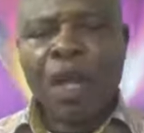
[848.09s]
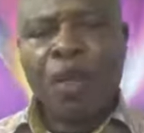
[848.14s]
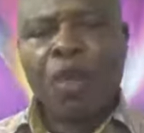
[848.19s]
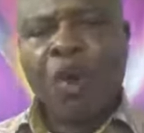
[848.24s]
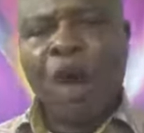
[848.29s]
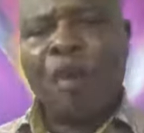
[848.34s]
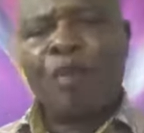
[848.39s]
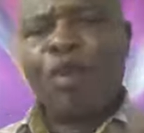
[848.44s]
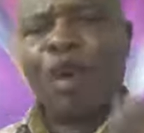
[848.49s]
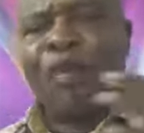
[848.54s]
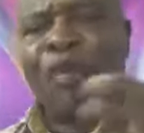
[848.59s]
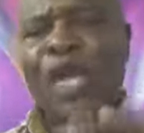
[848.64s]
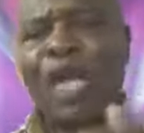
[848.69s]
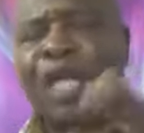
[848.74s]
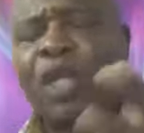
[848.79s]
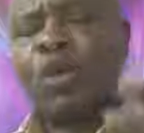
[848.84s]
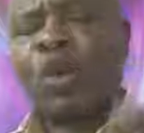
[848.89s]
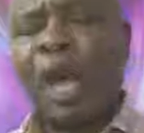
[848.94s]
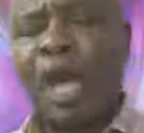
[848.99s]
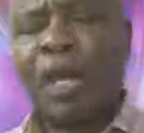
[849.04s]
You are moving
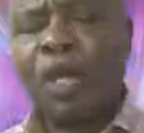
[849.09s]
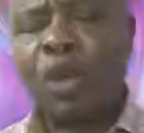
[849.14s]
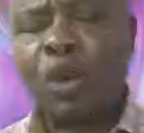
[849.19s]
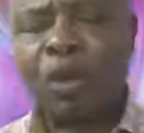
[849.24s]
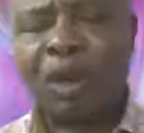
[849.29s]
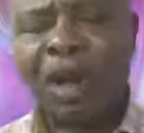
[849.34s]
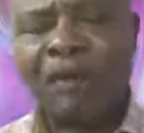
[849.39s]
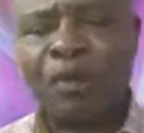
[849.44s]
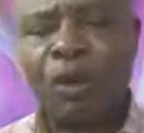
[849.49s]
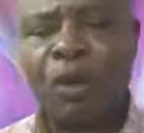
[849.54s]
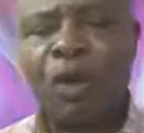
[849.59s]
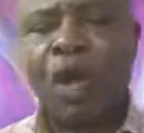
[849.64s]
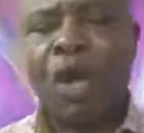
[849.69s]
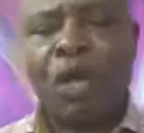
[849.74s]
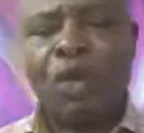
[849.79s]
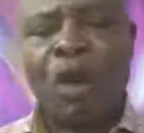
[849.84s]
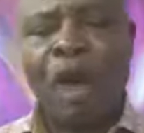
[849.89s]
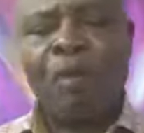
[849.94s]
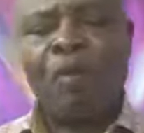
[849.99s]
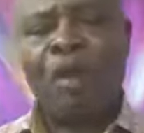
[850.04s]
into a new level.
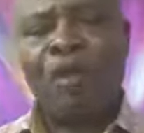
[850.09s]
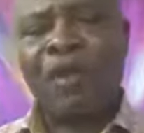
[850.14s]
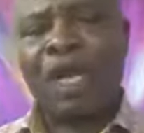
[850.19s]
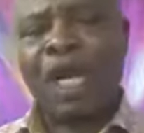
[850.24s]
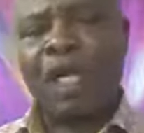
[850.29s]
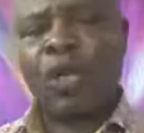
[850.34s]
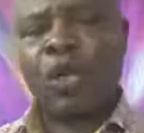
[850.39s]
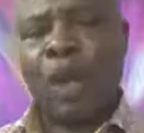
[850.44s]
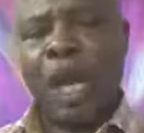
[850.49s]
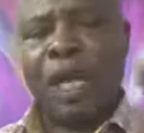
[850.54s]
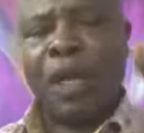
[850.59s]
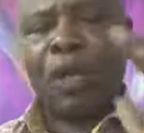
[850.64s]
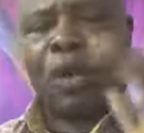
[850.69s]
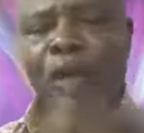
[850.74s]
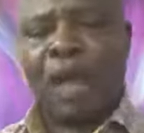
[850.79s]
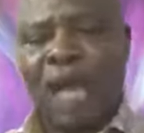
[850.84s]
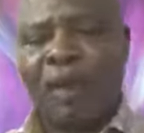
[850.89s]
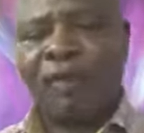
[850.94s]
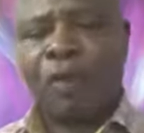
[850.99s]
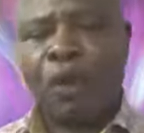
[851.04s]
You are moving into a new
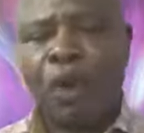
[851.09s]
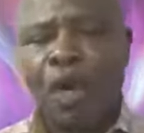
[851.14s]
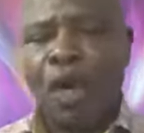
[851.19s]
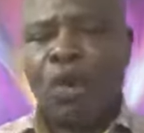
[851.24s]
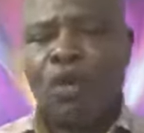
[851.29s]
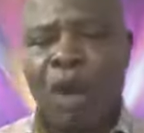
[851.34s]
level.